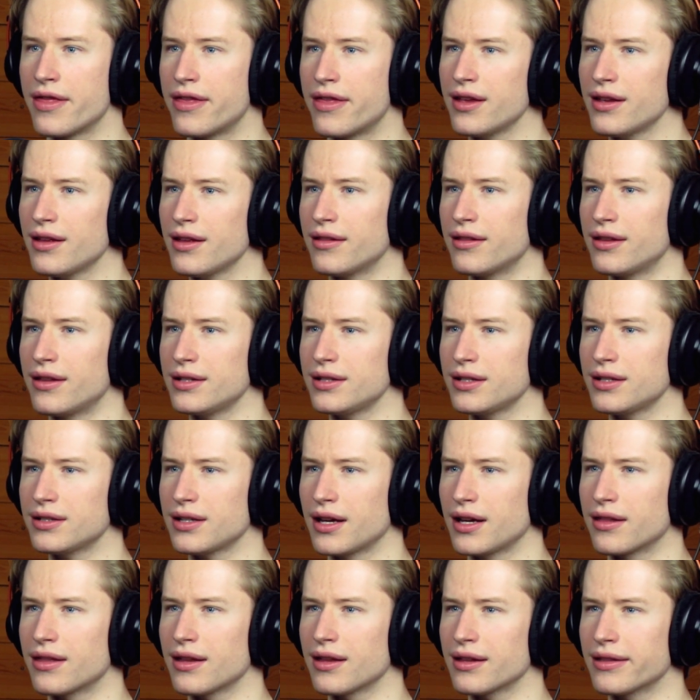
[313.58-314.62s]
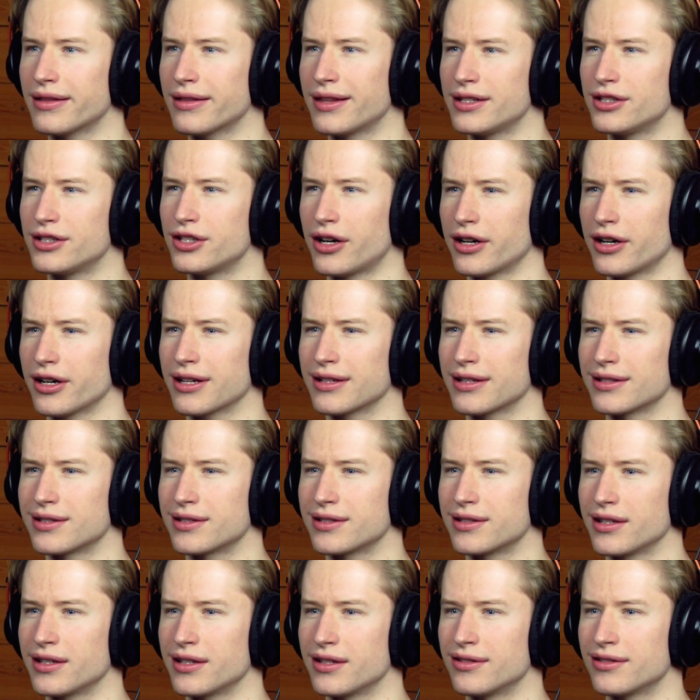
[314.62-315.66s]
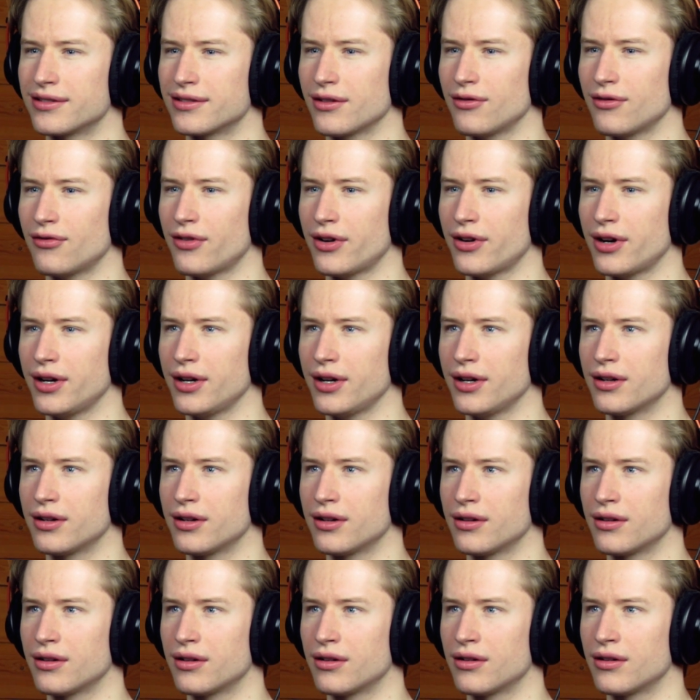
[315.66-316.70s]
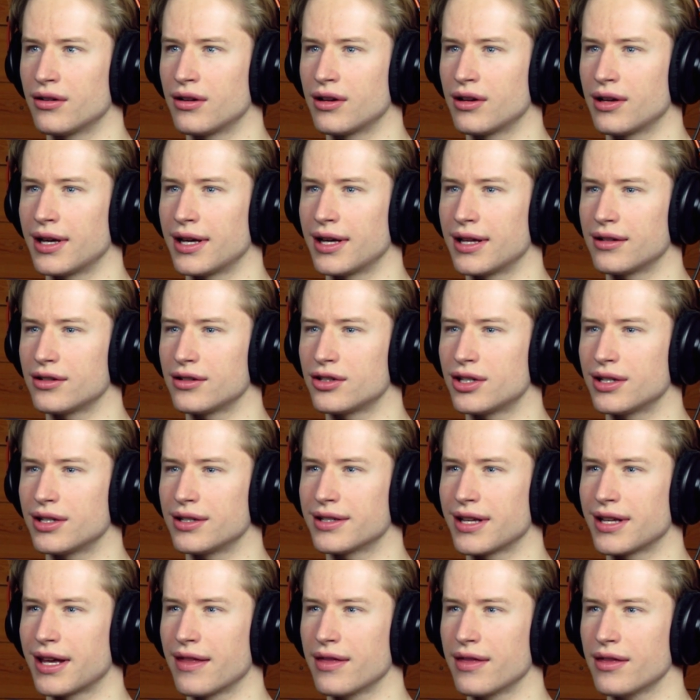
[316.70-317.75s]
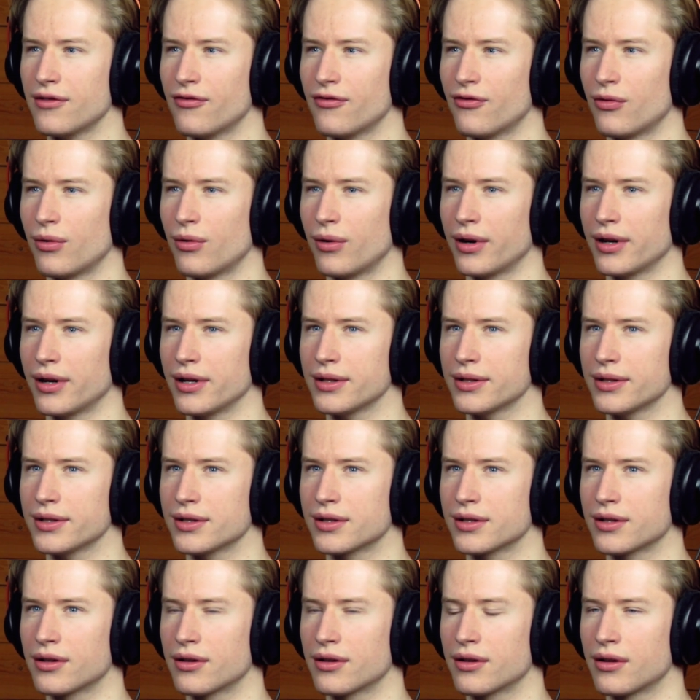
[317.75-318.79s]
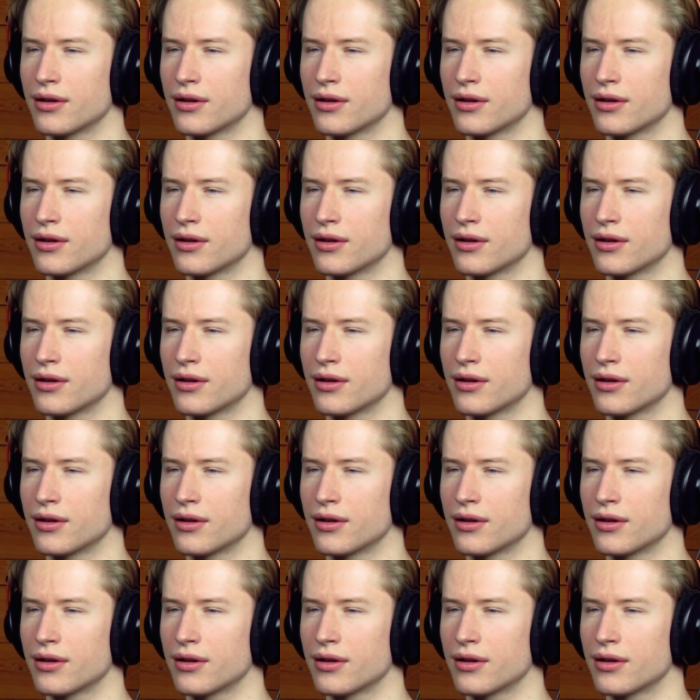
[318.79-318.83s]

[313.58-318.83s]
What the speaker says: This is, I think, the darkest scene so far. She's in the forest.